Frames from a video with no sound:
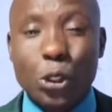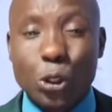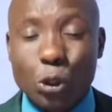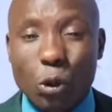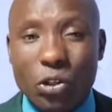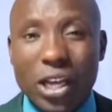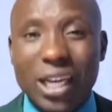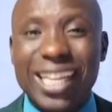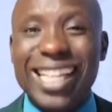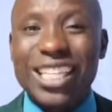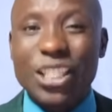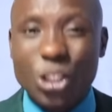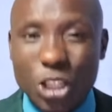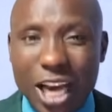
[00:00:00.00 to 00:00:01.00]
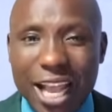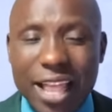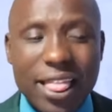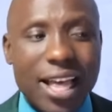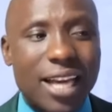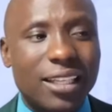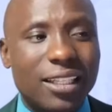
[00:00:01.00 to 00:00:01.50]
So that the charge
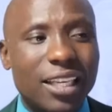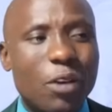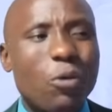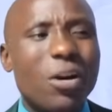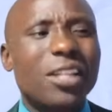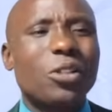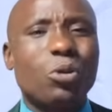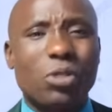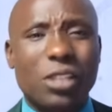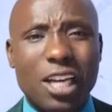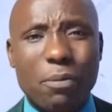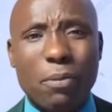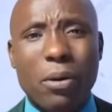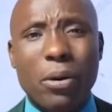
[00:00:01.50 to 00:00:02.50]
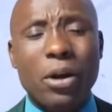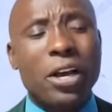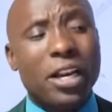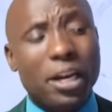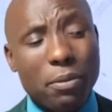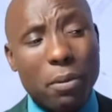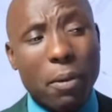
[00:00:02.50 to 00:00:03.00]
that he wants to take power.
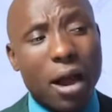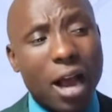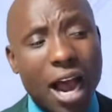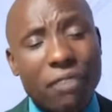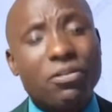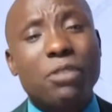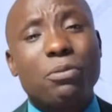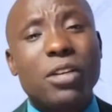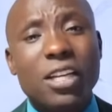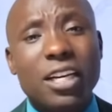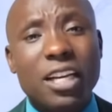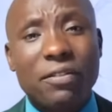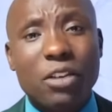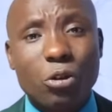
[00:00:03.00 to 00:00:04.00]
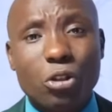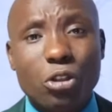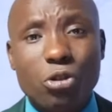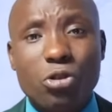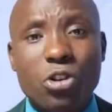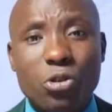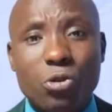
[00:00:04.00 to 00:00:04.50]
Remember, immediately after
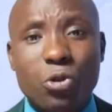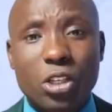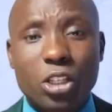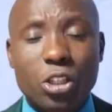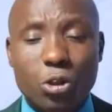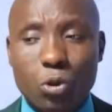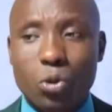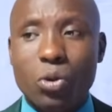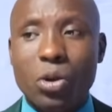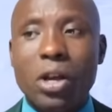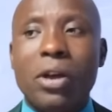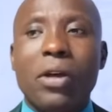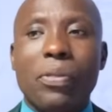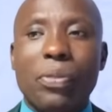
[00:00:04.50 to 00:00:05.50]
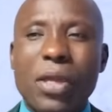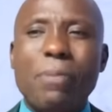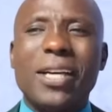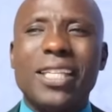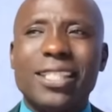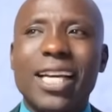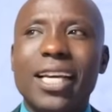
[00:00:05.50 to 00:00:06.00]
2022, they
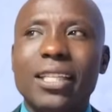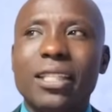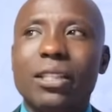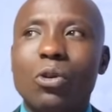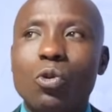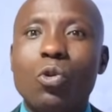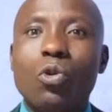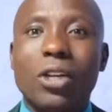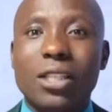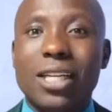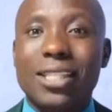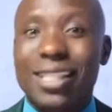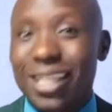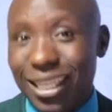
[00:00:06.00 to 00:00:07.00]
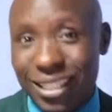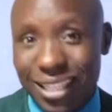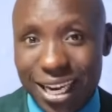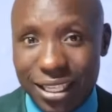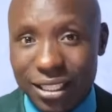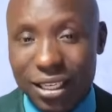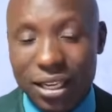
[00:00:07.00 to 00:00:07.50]
maintained Uhuru attacks. And I
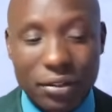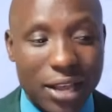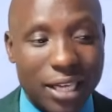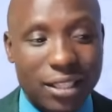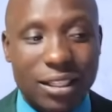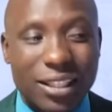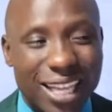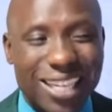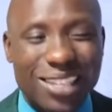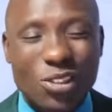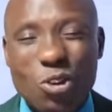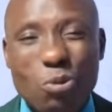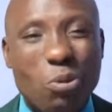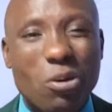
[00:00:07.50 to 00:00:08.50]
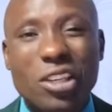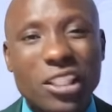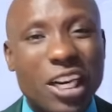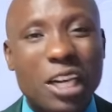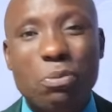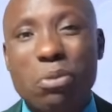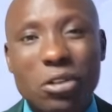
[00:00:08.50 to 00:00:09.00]
said that is not
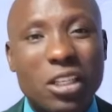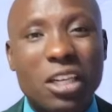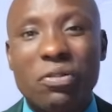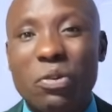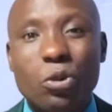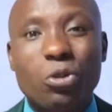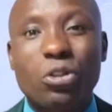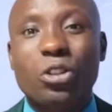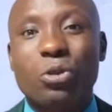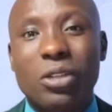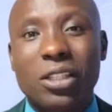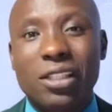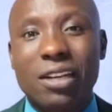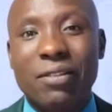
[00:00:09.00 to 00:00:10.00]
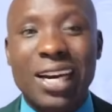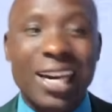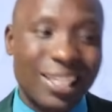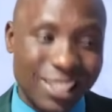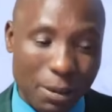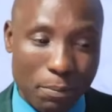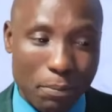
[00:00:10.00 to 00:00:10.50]
politically potent for 2027.
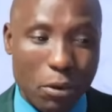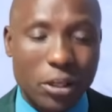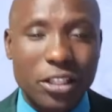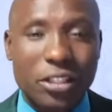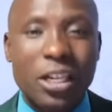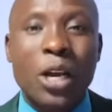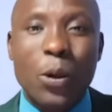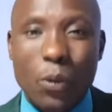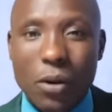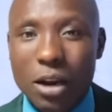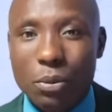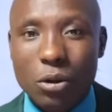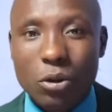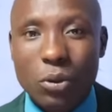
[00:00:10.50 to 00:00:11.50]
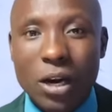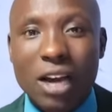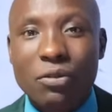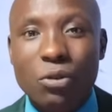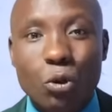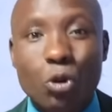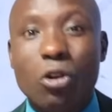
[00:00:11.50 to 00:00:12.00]
At some point, William Ruto will
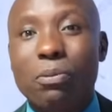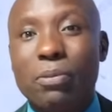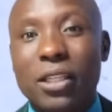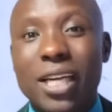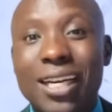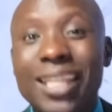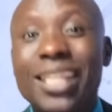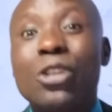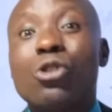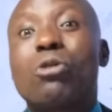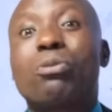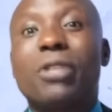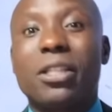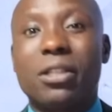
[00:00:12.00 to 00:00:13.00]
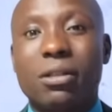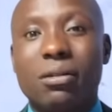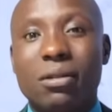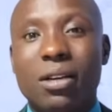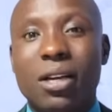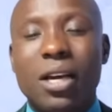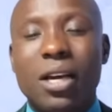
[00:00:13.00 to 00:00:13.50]
have to drop it. And he dropped it.
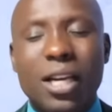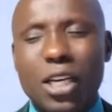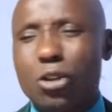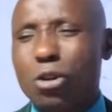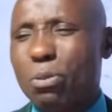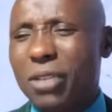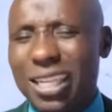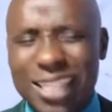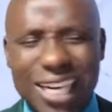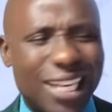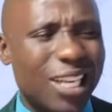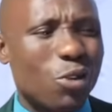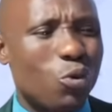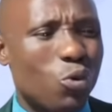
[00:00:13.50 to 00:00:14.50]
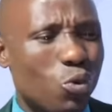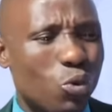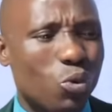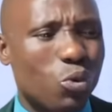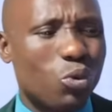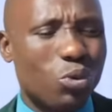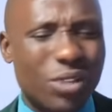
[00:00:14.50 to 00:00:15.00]
He dropped attacking
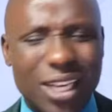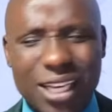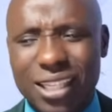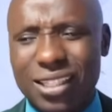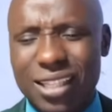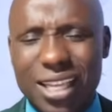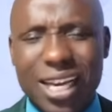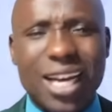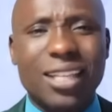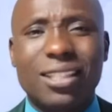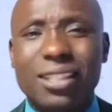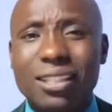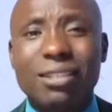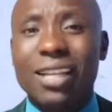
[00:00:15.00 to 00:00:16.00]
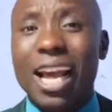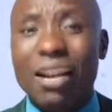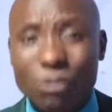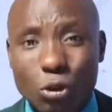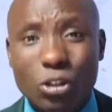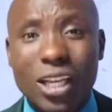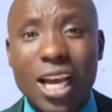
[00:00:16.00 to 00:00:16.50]
Uhuru, this, that. They
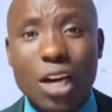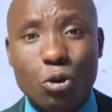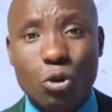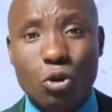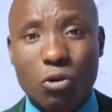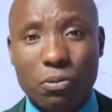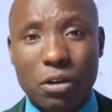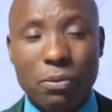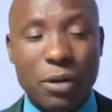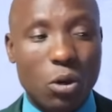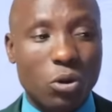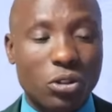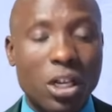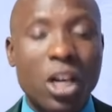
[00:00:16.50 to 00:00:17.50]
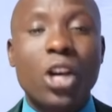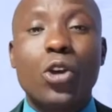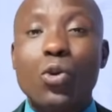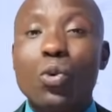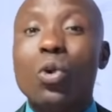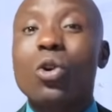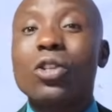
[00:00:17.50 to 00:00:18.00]
had to drop it because
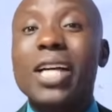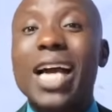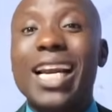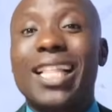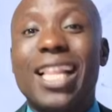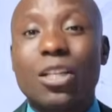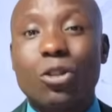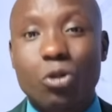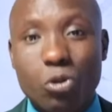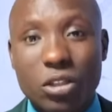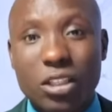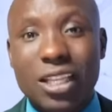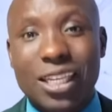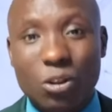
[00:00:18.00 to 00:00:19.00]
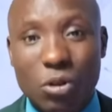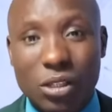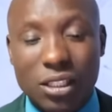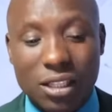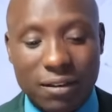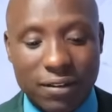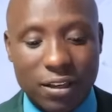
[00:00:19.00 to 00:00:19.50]
you could not carry that to
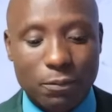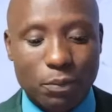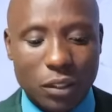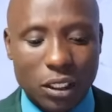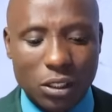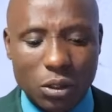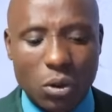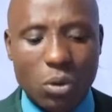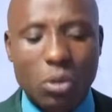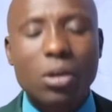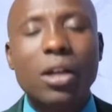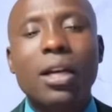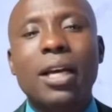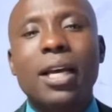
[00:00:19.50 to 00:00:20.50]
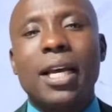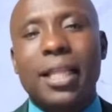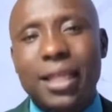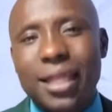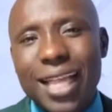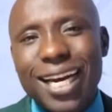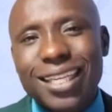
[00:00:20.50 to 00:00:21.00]
2027. So
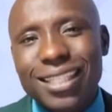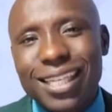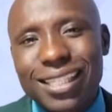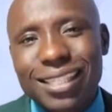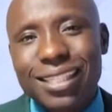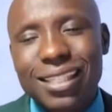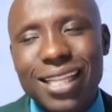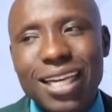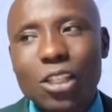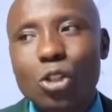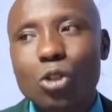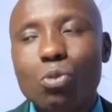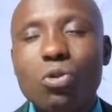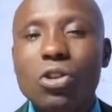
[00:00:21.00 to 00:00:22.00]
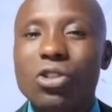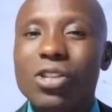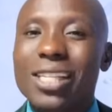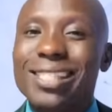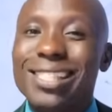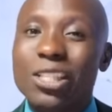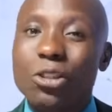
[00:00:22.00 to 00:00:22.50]
that smooth
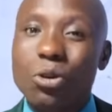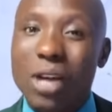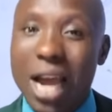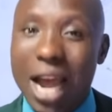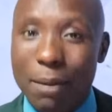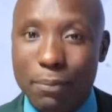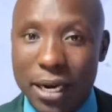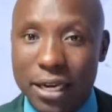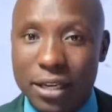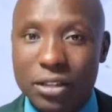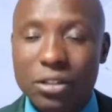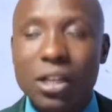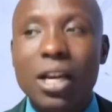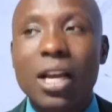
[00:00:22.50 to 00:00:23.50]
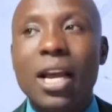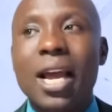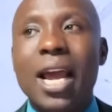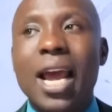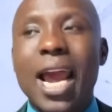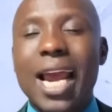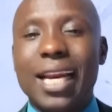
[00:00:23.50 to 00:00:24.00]
transition happened.
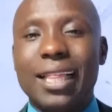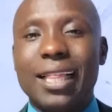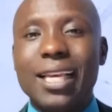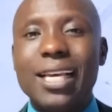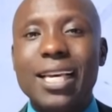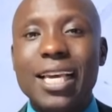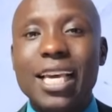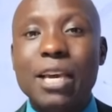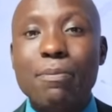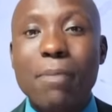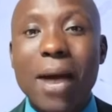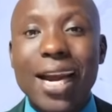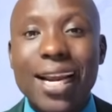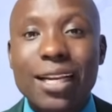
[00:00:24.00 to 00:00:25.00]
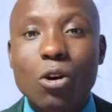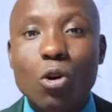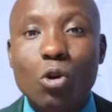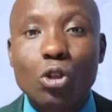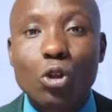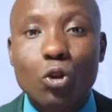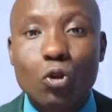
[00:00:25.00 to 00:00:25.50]
And I think he
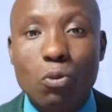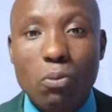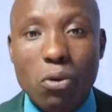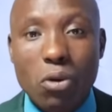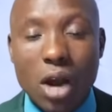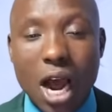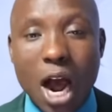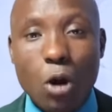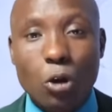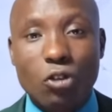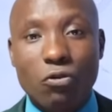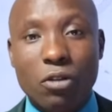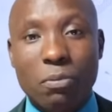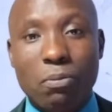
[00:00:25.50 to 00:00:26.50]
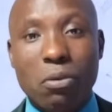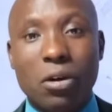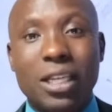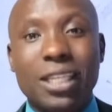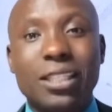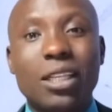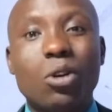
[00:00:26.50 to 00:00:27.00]
managed also to pull out of the
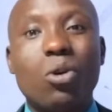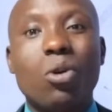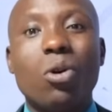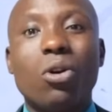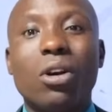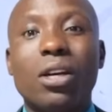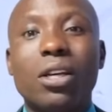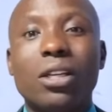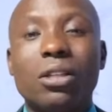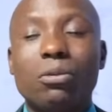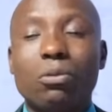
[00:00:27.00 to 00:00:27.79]
political